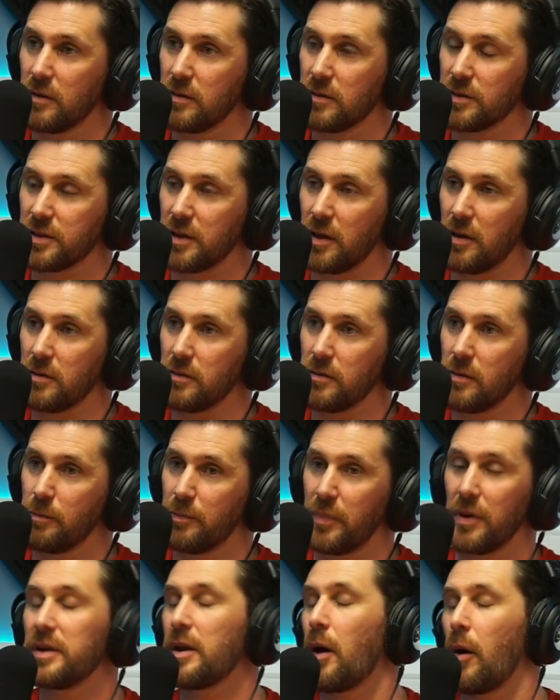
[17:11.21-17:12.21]
so
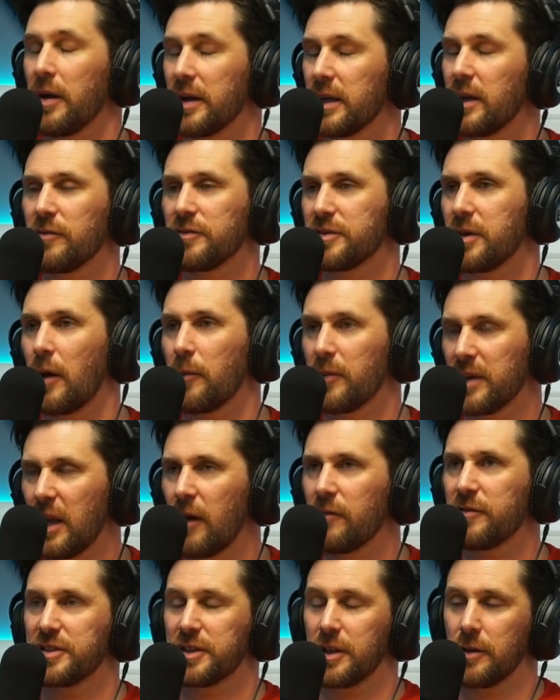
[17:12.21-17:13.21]
but no, I'd love I would
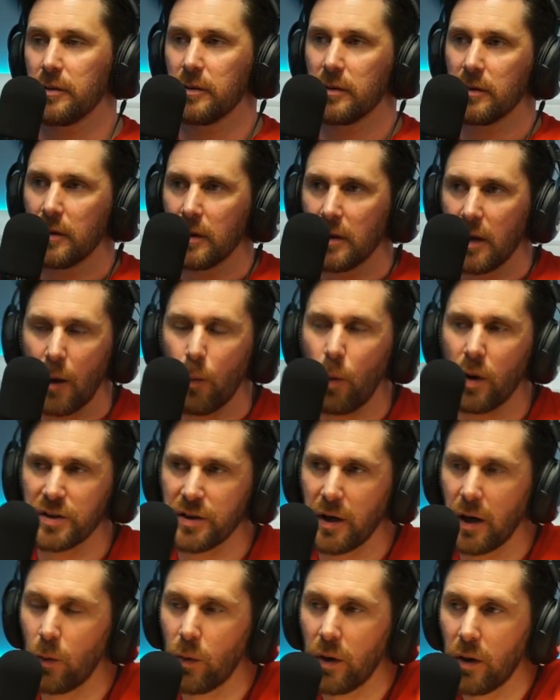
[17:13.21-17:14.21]
love to, and one
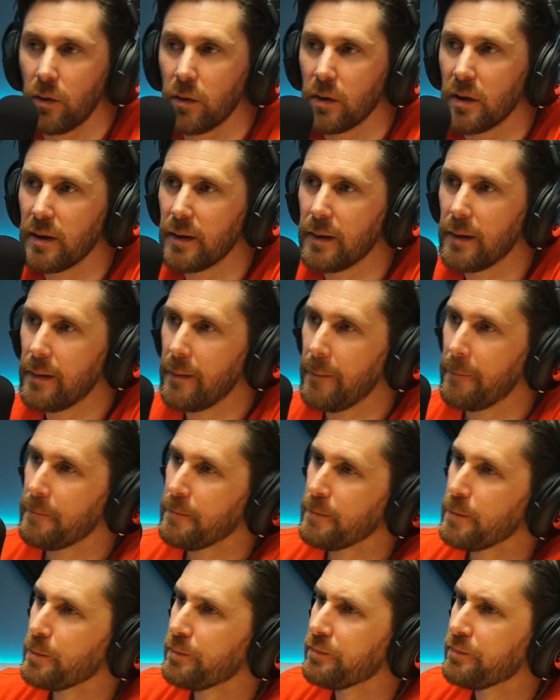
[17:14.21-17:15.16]
day I will. Ooh, L